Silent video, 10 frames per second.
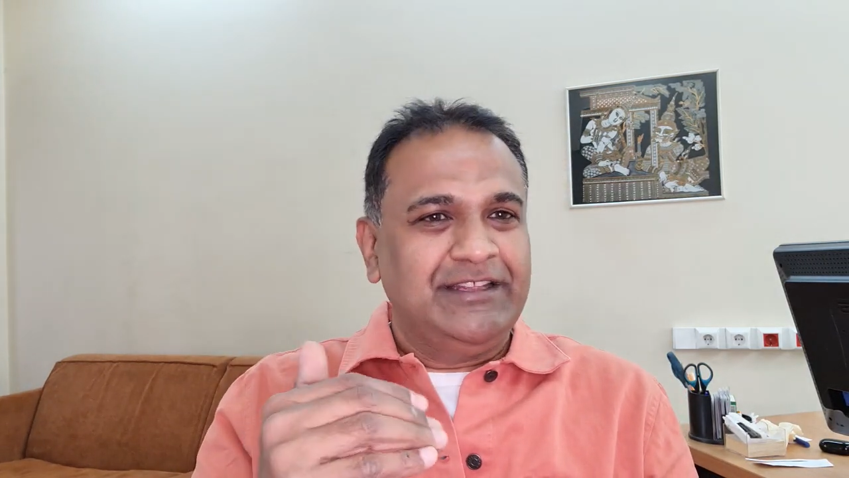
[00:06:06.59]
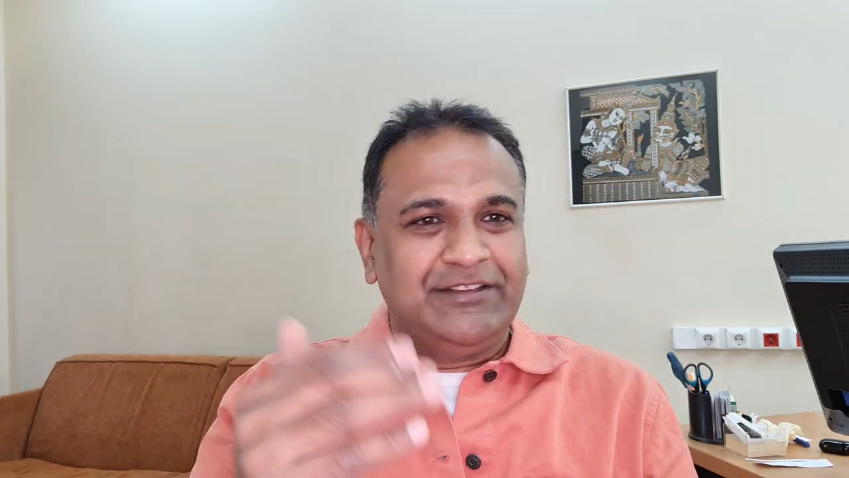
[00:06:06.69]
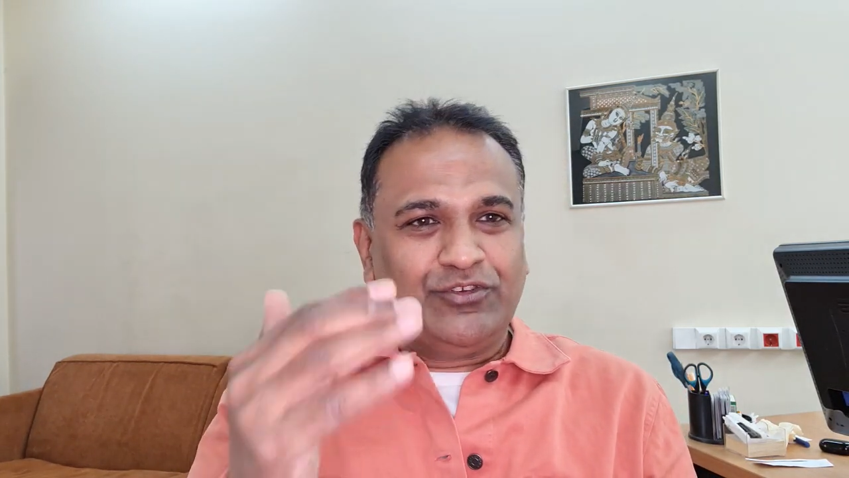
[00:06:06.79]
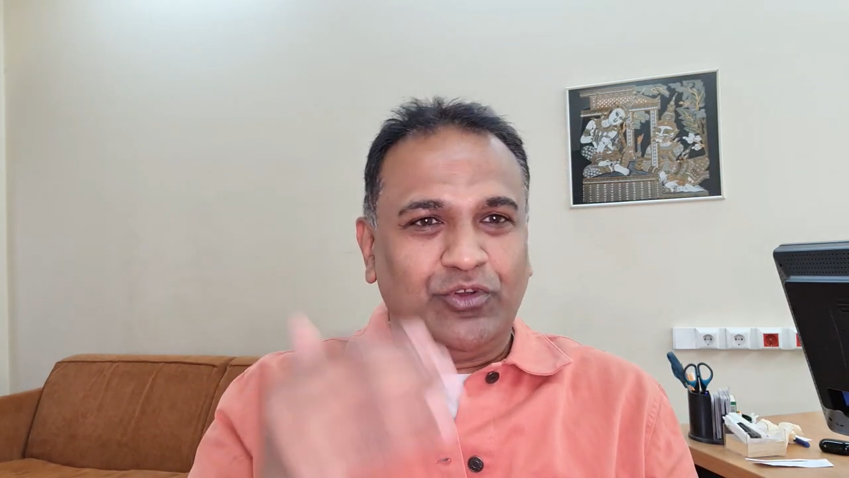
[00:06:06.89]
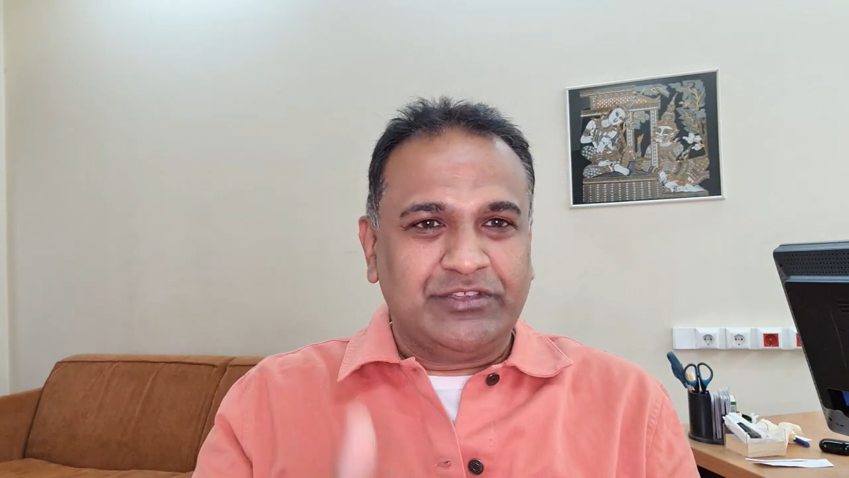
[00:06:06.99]

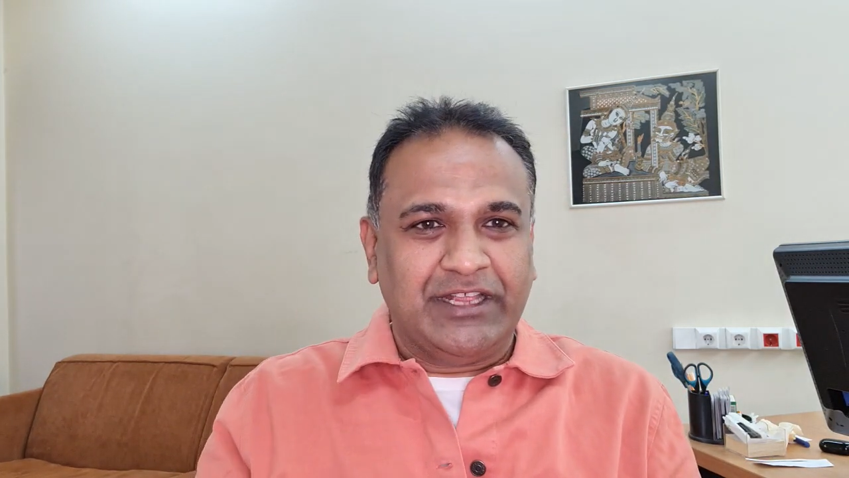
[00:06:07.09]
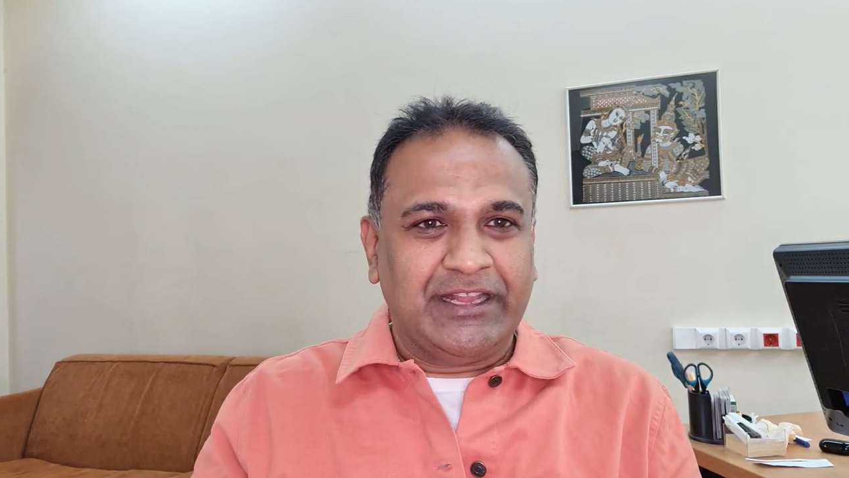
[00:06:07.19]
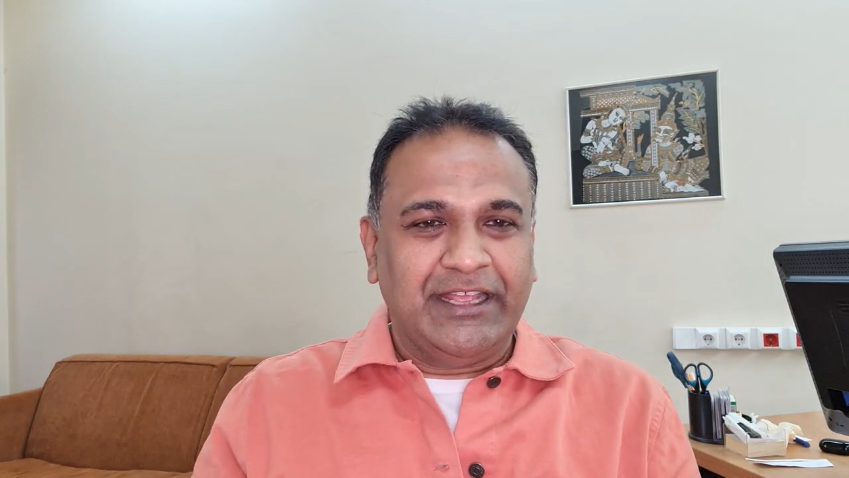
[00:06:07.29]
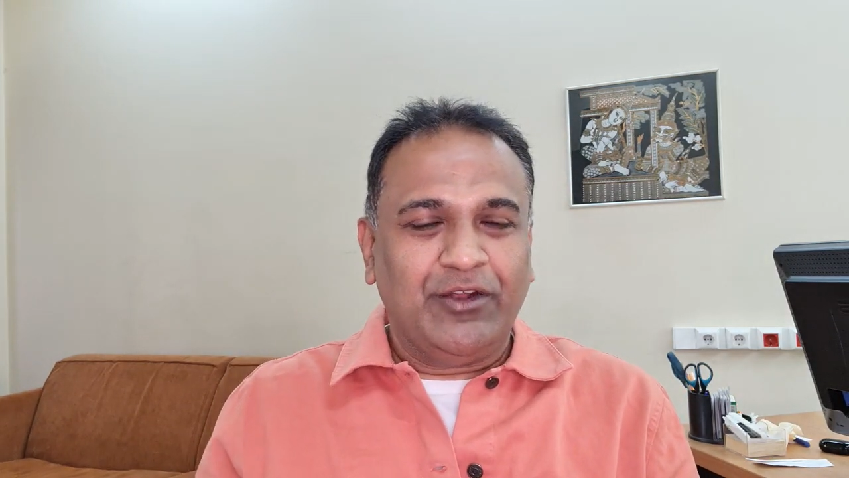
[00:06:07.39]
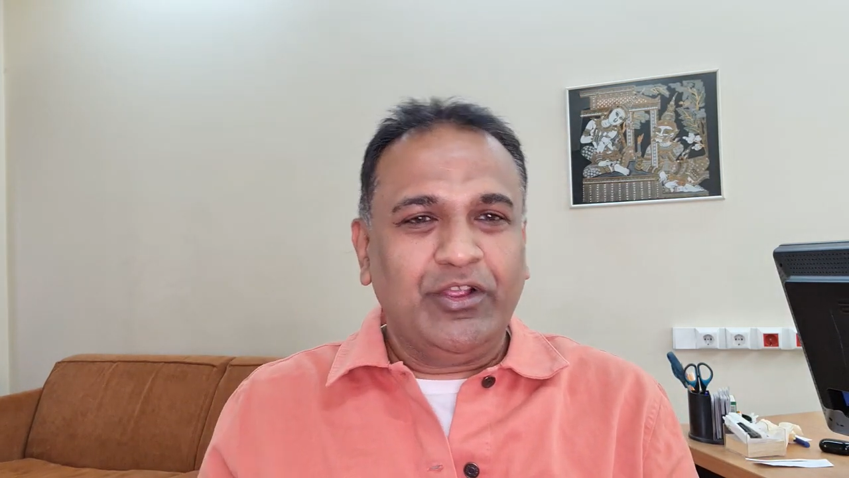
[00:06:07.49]
these stocks
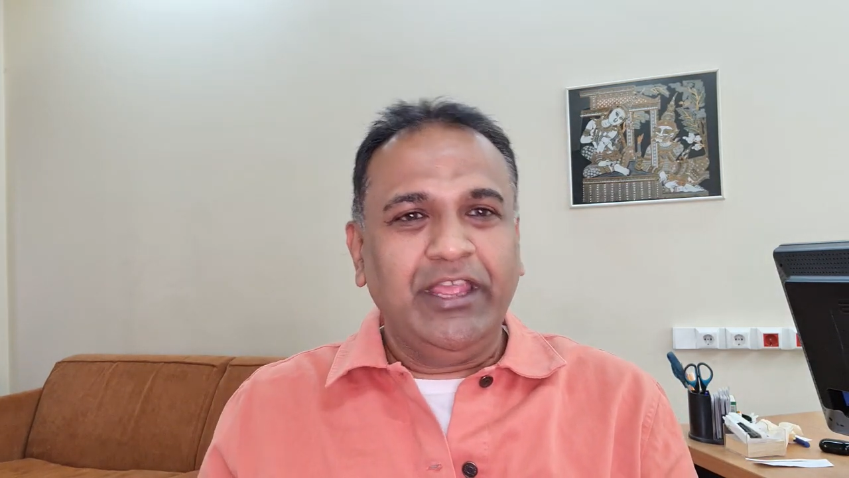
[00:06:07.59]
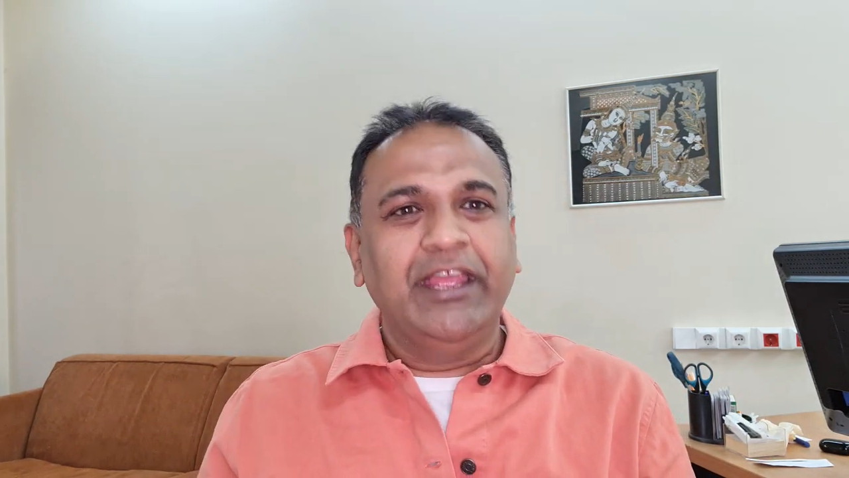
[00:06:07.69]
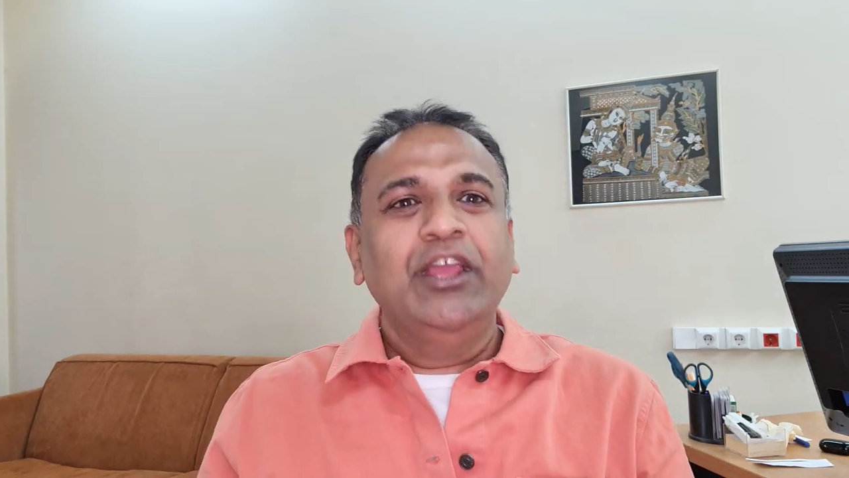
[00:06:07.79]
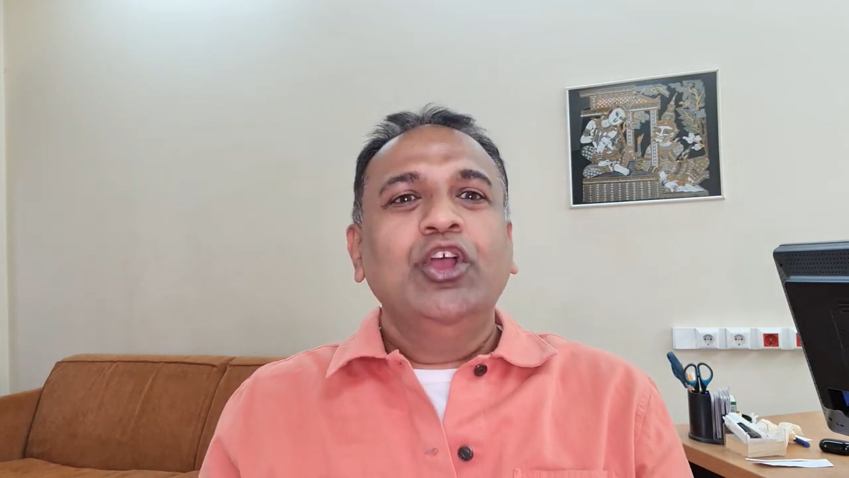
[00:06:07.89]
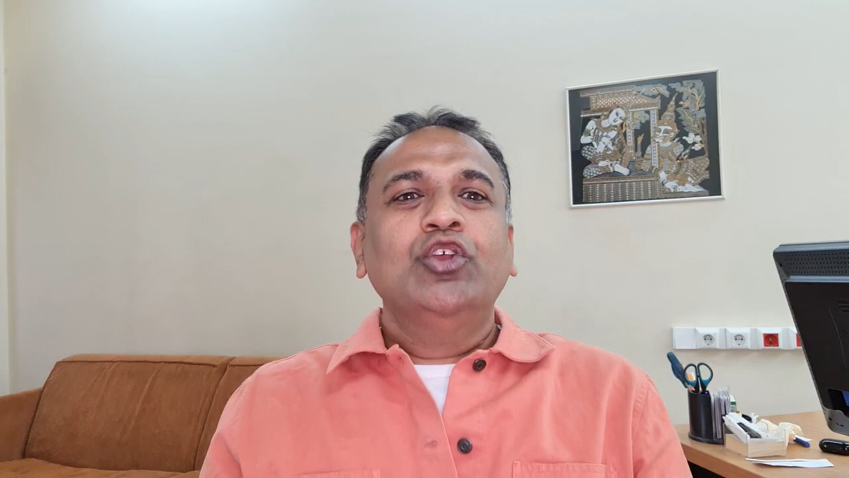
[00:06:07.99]
are there.
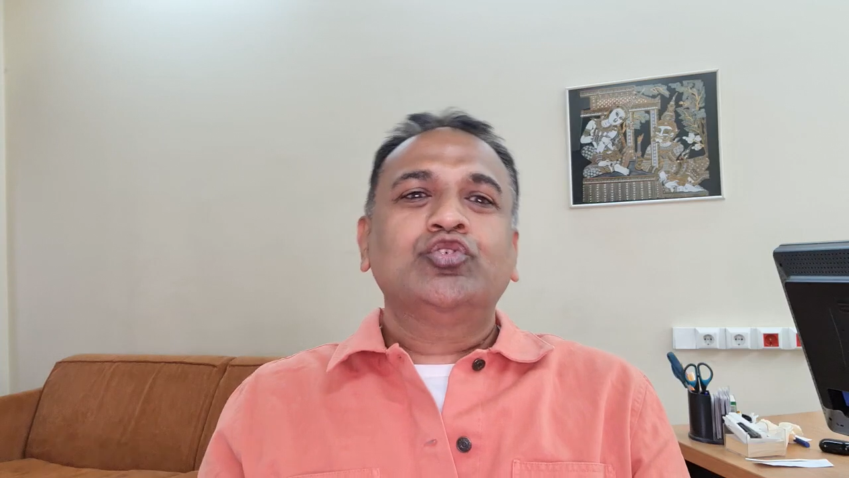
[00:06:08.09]
Okay.